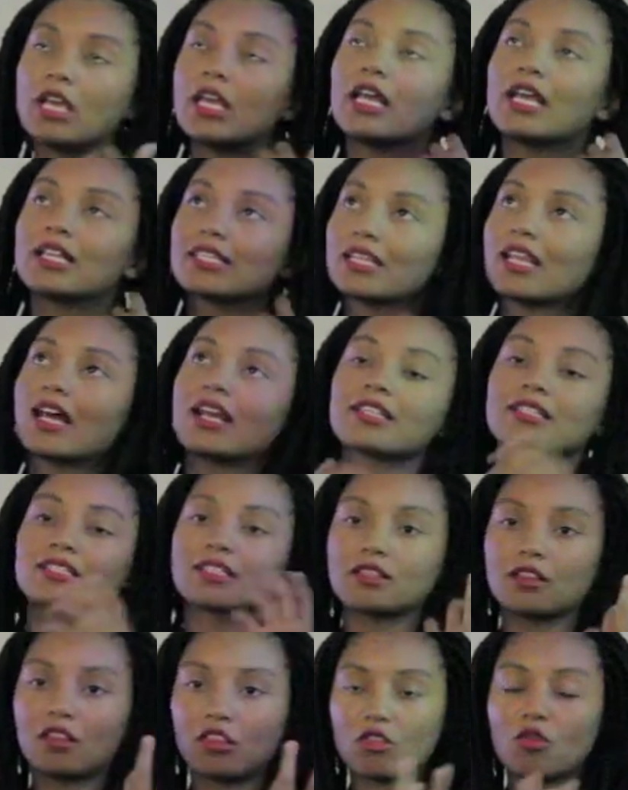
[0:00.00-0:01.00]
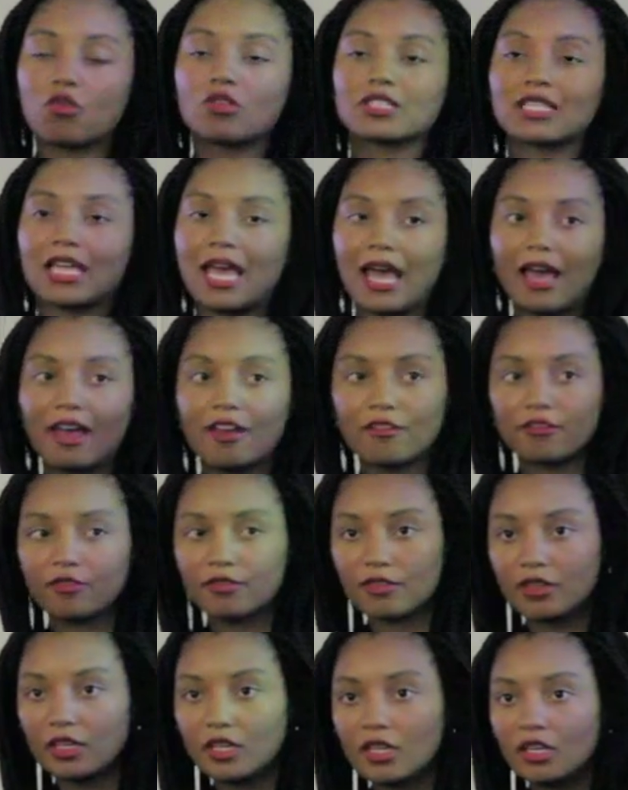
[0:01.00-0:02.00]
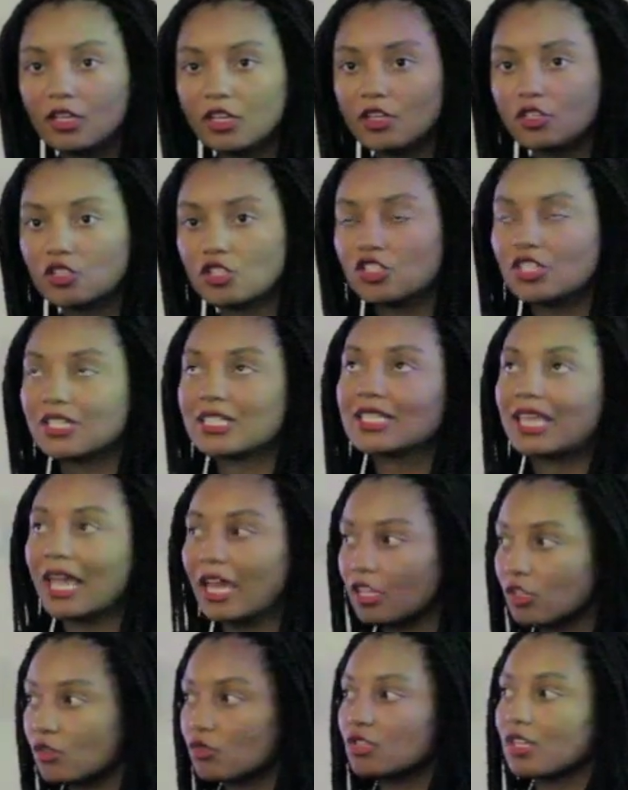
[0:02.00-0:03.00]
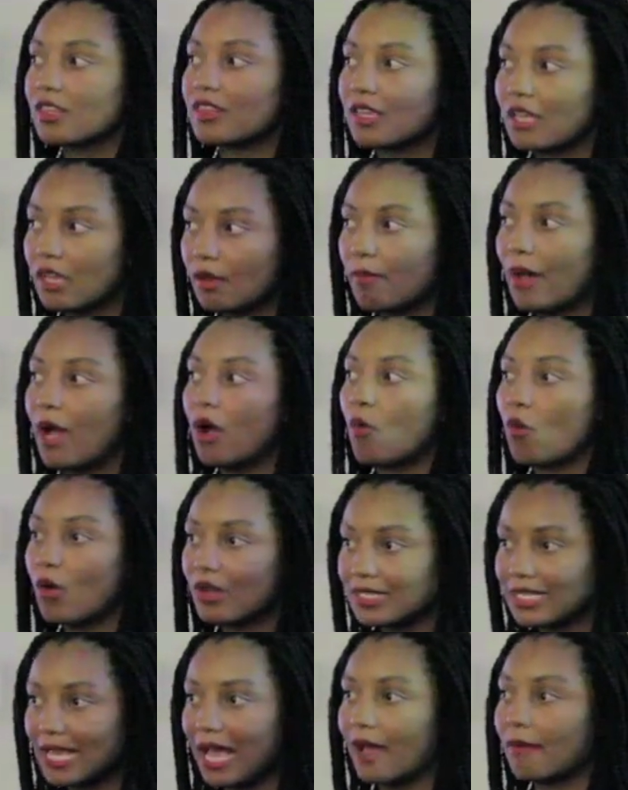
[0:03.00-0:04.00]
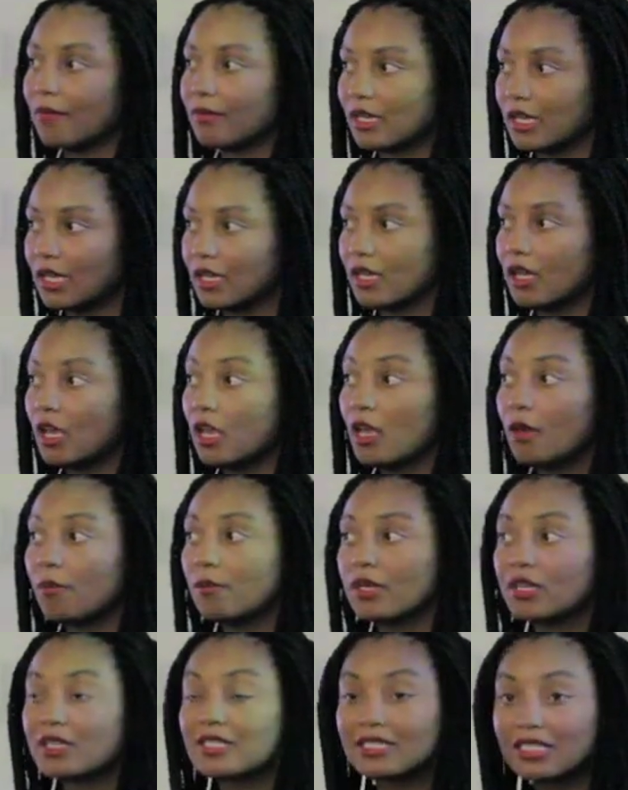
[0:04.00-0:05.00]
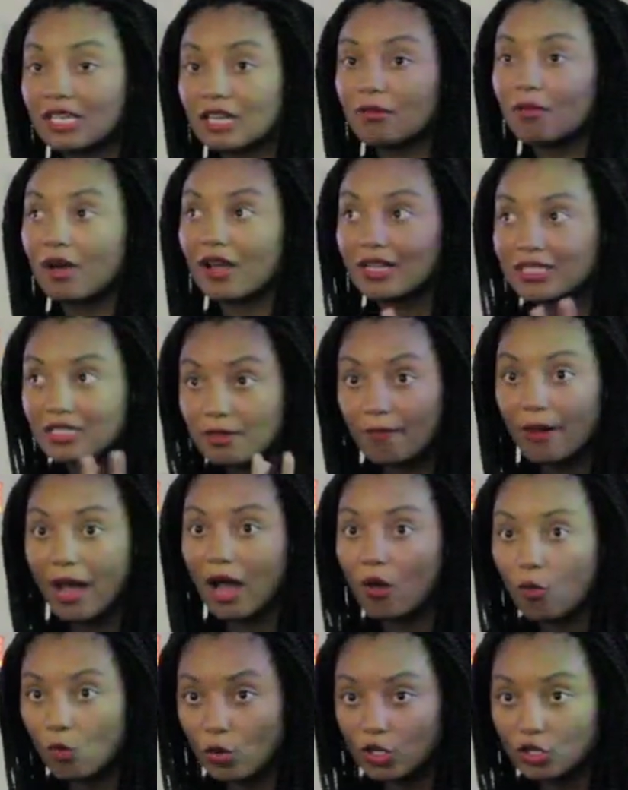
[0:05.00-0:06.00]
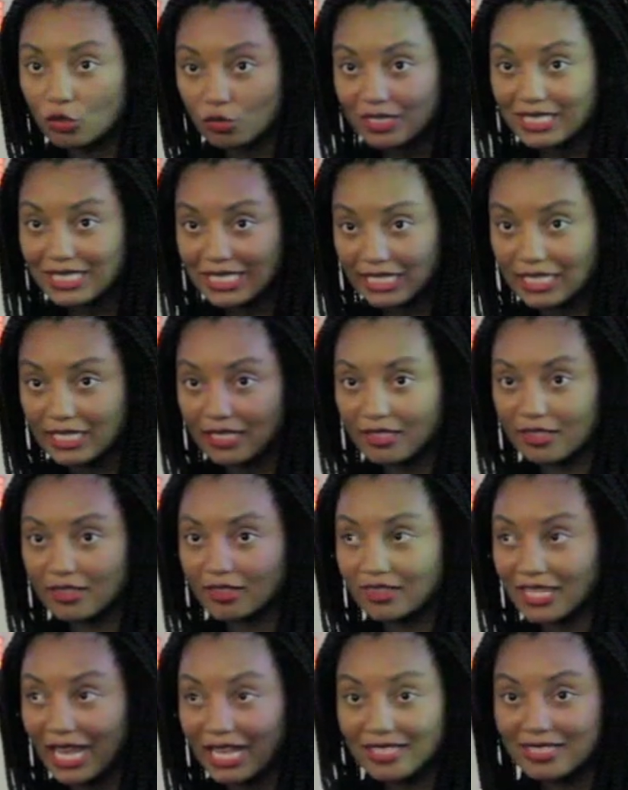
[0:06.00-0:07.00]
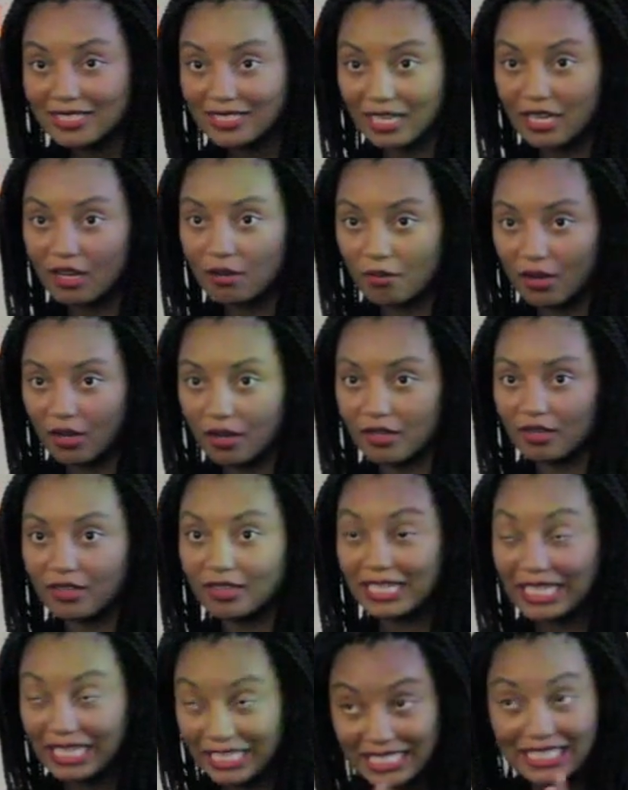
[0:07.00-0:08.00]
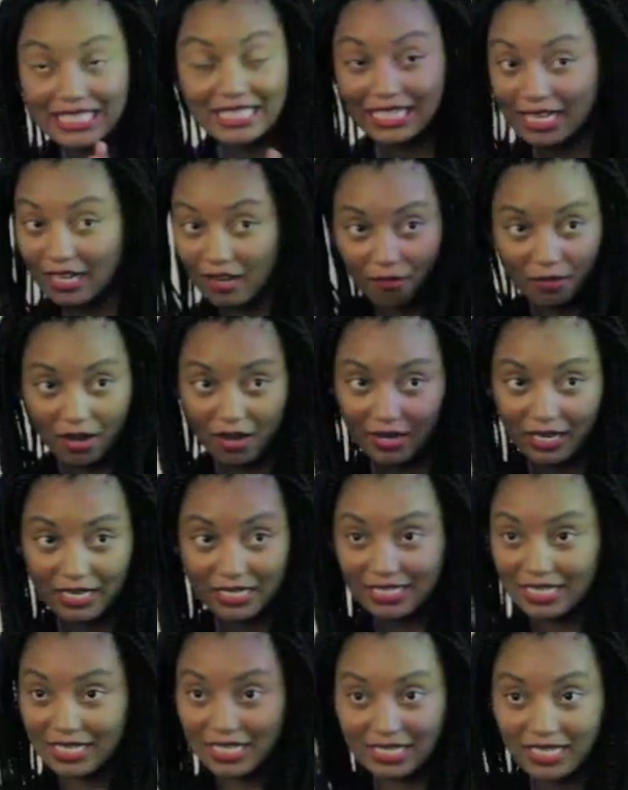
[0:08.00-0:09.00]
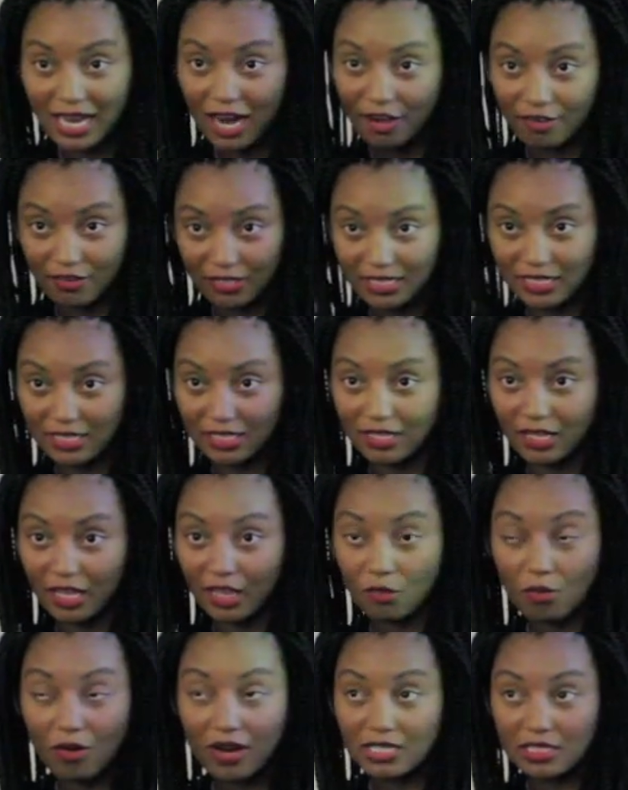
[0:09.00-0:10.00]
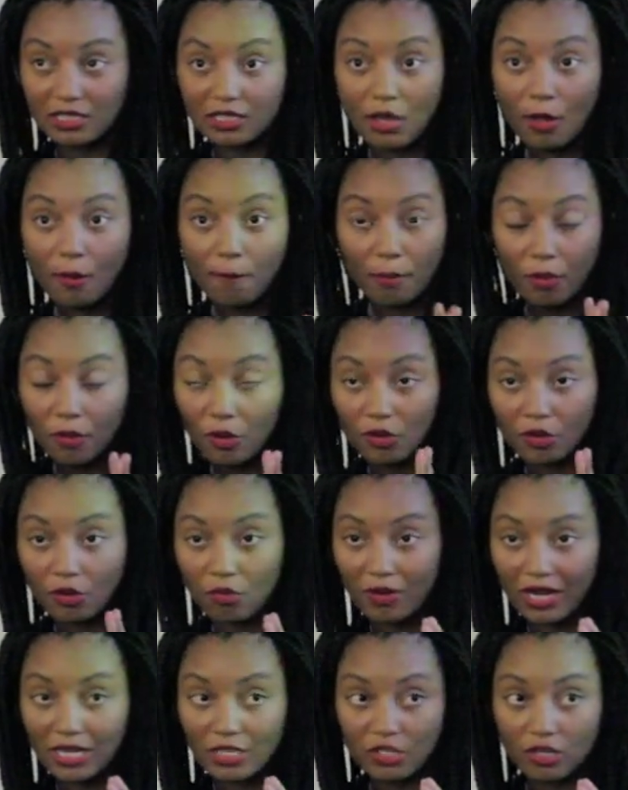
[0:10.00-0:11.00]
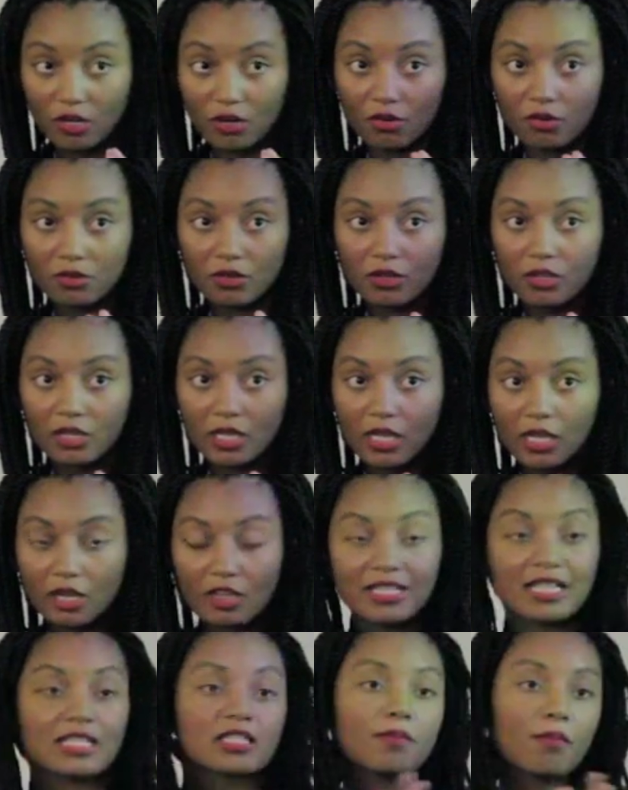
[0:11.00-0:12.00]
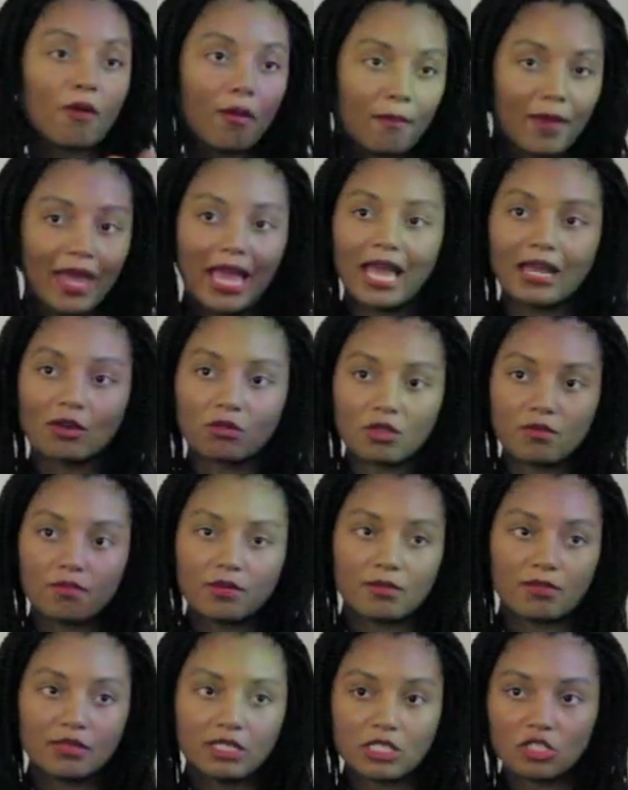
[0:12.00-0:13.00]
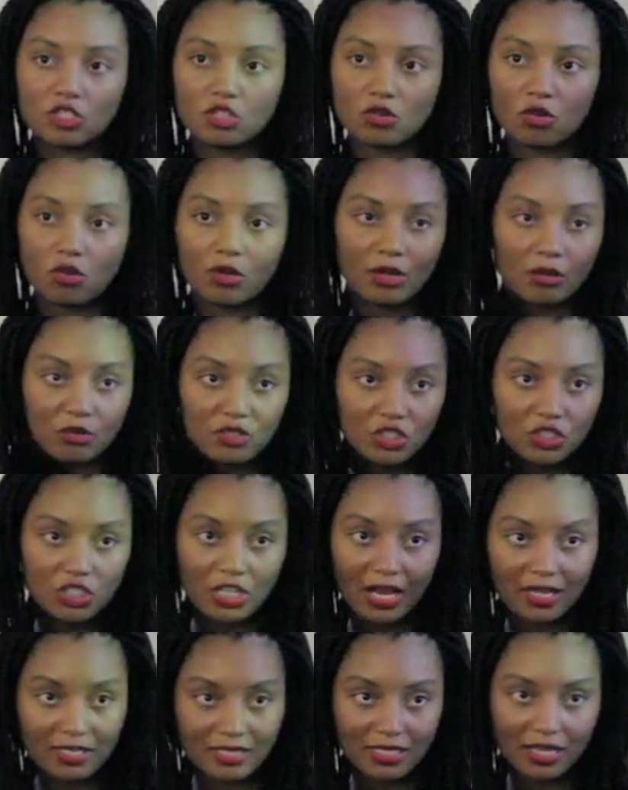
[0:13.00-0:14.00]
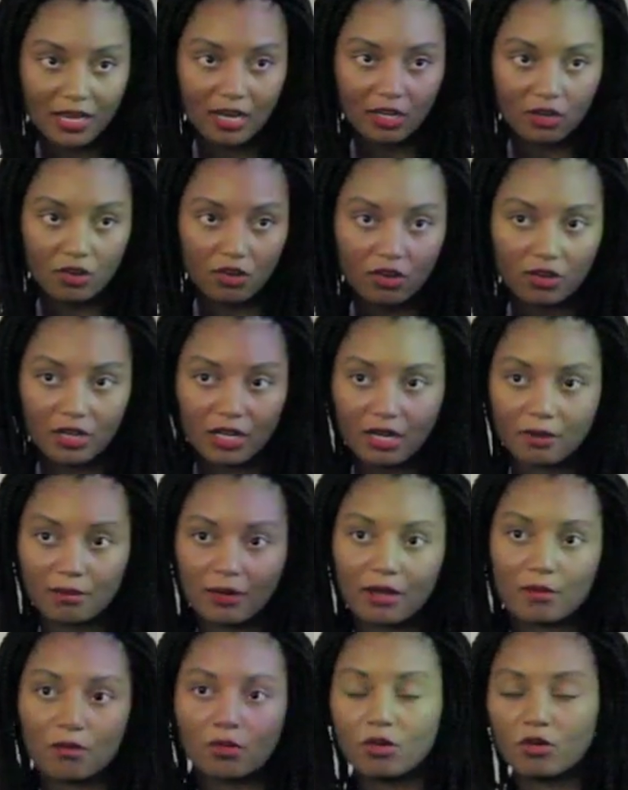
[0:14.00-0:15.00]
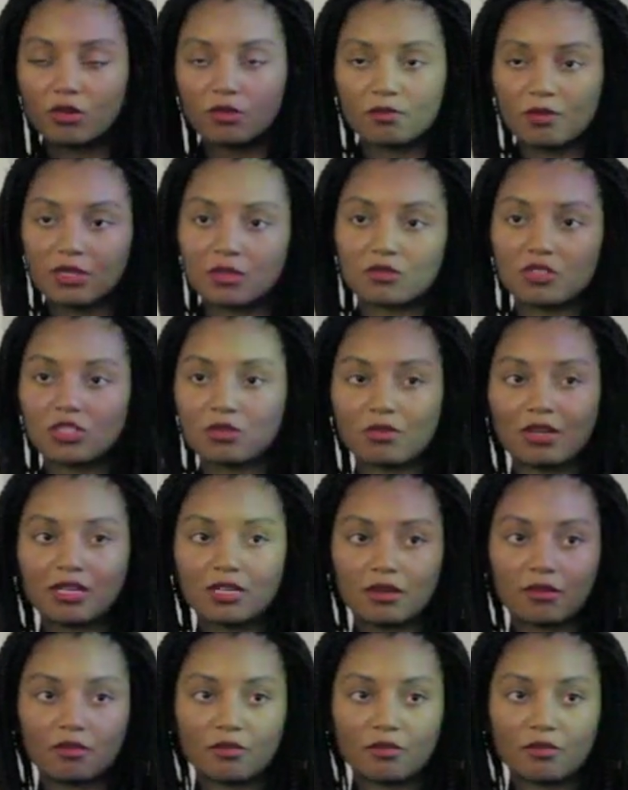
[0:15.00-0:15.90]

It's a nice thought to have, to just get you to think about what's happening. Because cinema is about what you see. That's cinema. It's cinema, its entirety. Otherwise, put it on a radio. Because that's the problem I had with the BBC short. It was just dialogue, and I'm like, well, you might as well just wait at a